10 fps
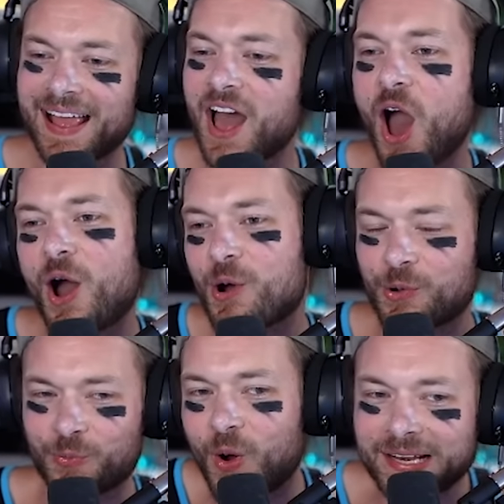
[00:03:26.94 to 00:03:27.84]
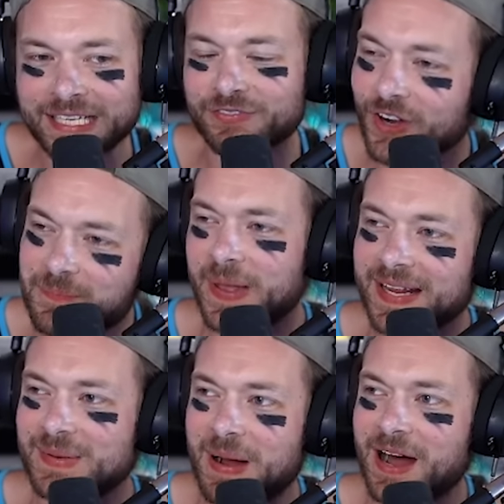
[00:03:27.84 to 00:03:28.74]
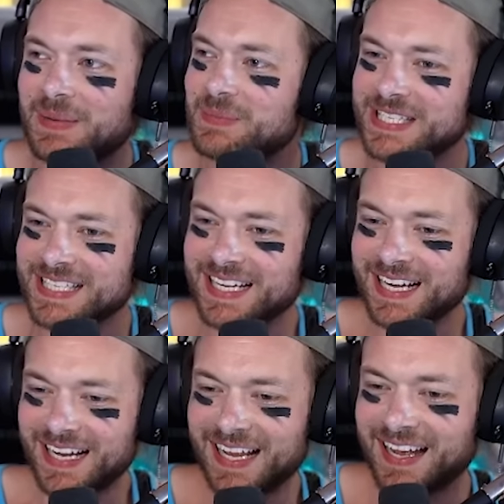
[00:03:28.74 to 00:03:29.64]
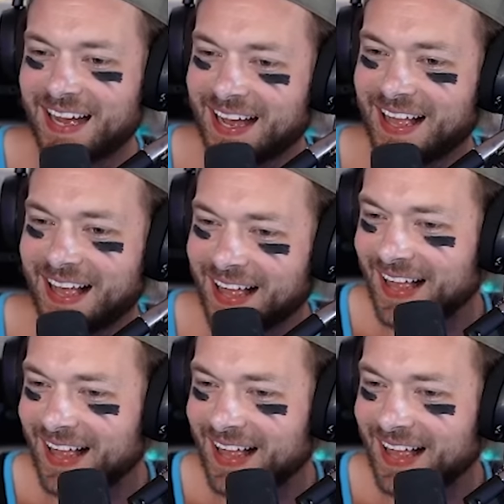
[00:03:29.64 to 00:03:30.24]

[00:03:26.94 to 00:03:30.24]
old Woody from Beat Em Ups! Go fight Bob. Go